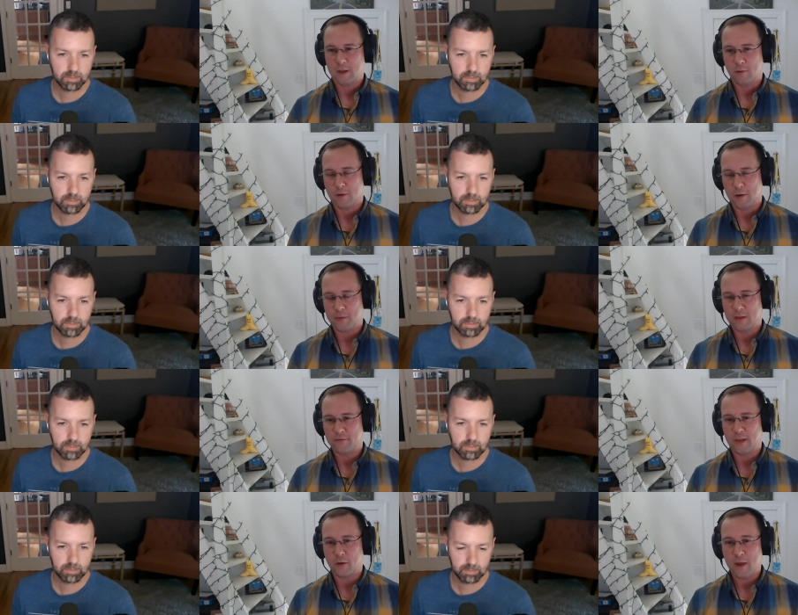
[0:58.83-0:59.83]
Speaker 1: you know, a plane
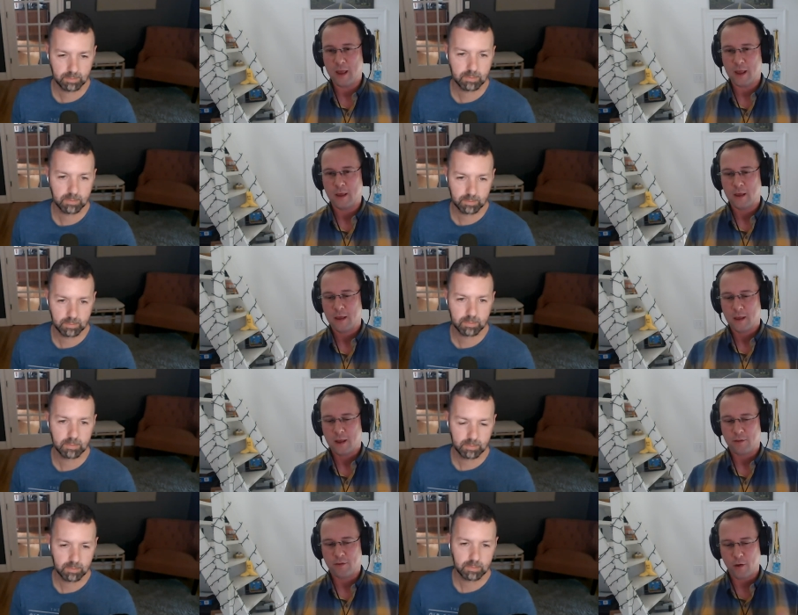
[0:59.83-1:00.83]
flight away.
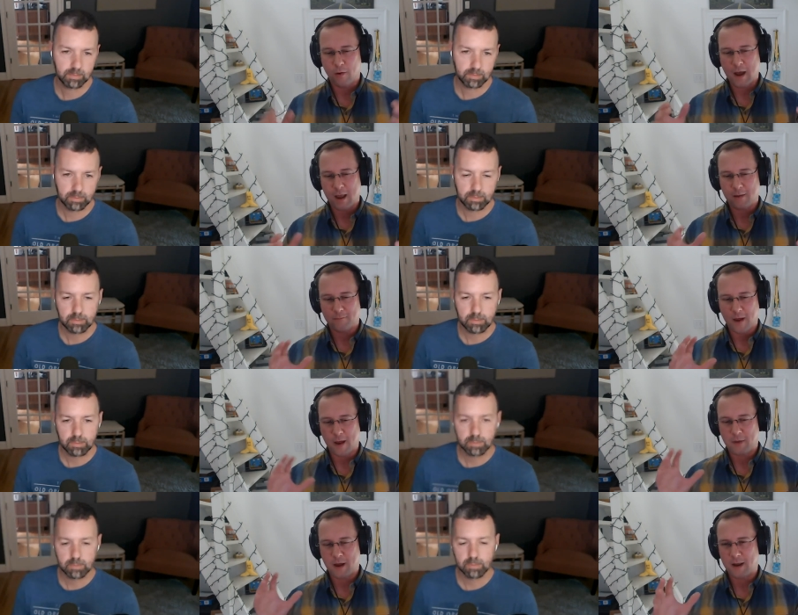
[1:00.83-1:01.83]
And so I
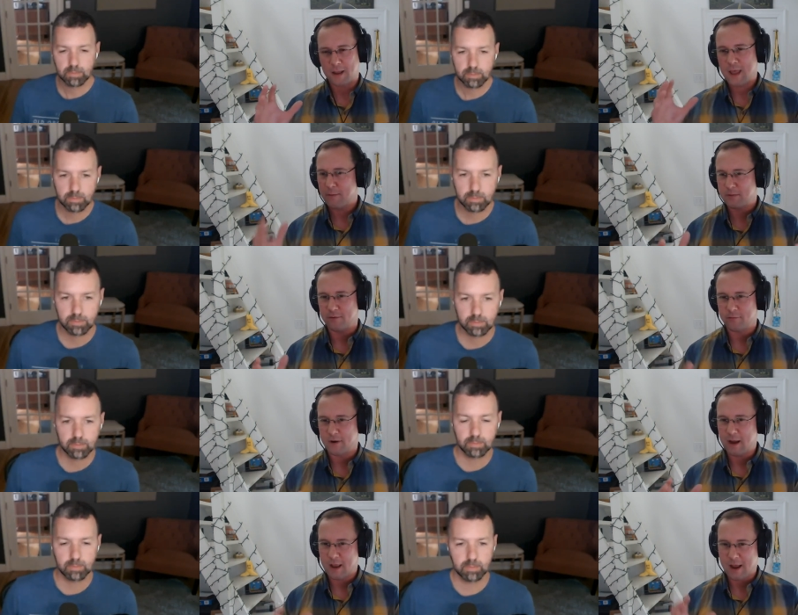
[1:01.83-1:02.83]
I'm kind of captive,
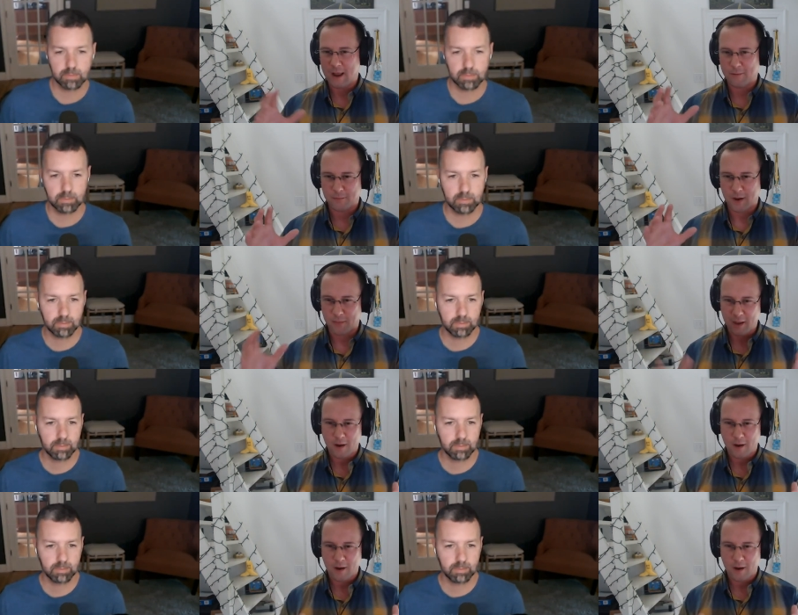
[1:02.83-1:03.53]
right? I, I am I'm